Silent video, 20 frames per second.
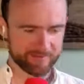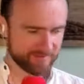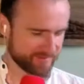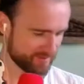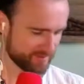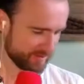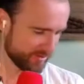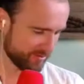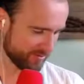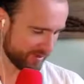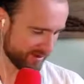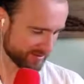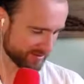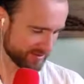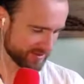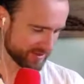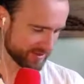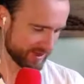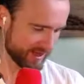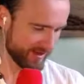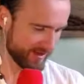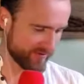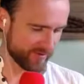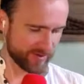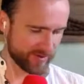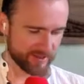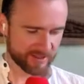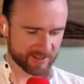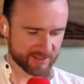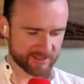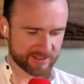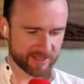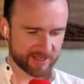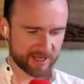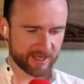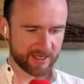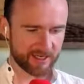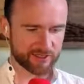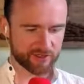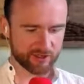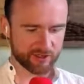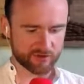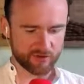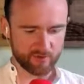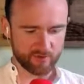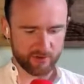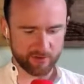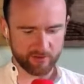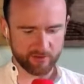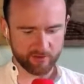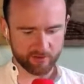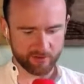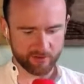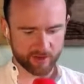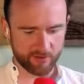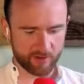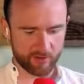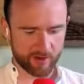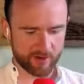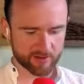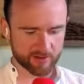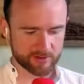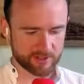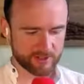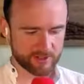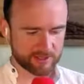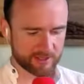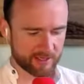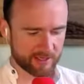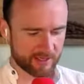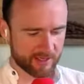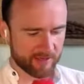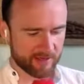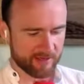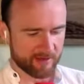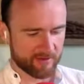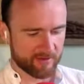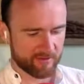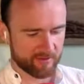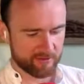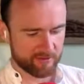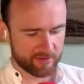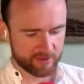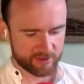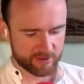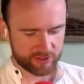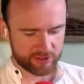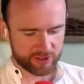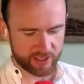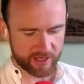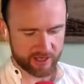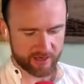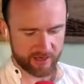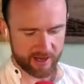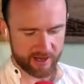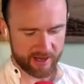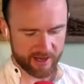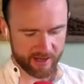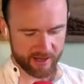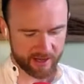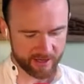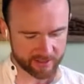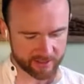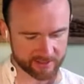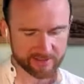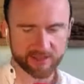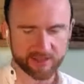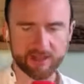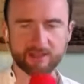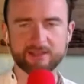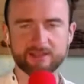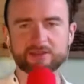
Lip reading: Been a while since I've sang any songs for people, been a while since I have shared any insights.